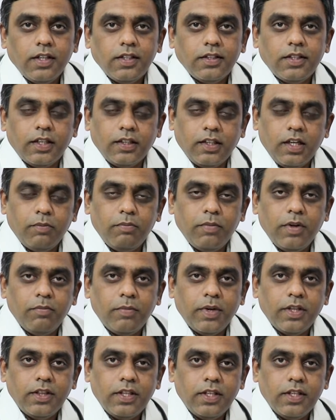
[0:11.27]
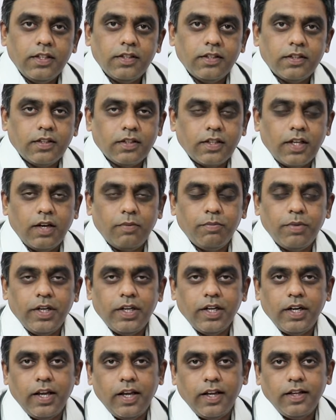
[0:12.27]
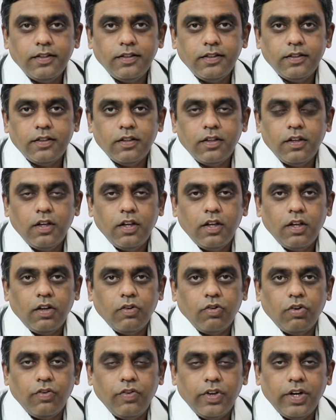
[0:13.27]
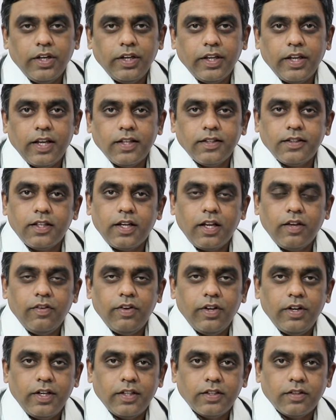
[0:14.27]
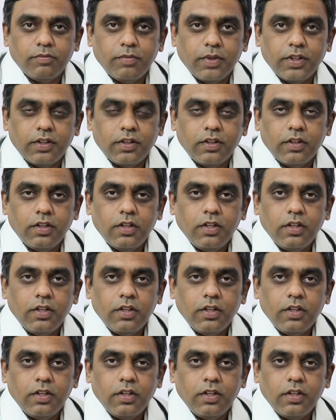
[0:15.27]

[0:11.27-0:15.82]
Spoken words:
September month is celebrated as Ovarian Cancer Awareness Month.